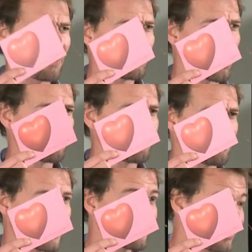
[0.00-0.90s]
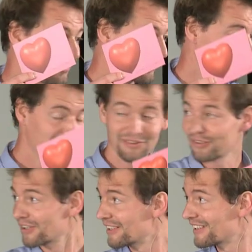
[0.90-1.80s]
come along with some mm-hmm. gadgets.
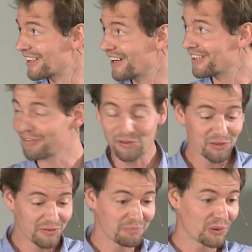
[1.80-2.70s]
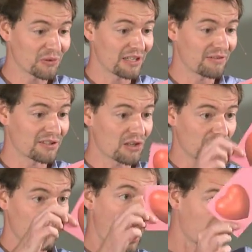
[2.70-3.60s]
So the, uh, the first bonus level is called
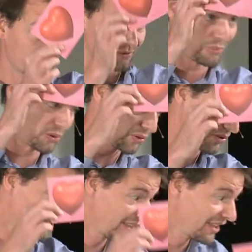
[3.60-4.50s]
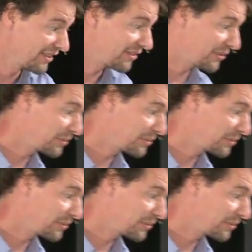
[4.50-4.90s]
the heart bonus. So